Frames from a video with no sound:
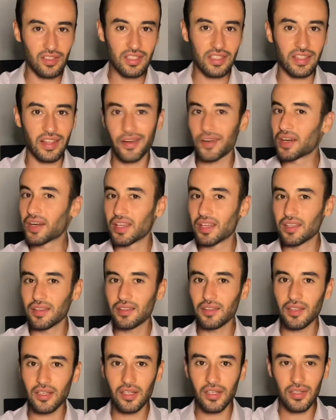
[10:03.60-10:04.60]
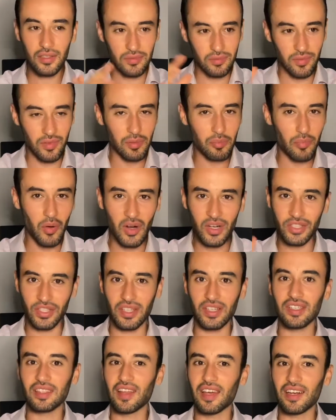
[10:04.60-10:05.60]
that are in the
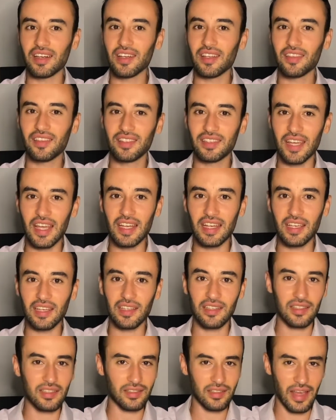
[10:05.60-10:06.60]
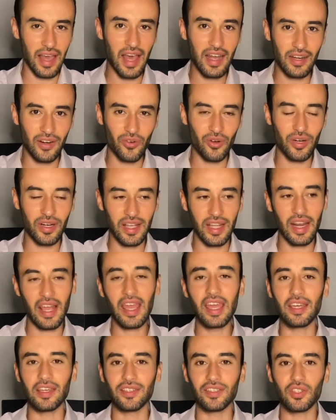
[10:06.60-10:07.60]
parsha, that are in the dating category and
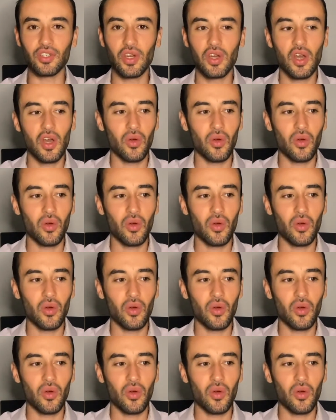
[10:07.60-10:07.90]
age,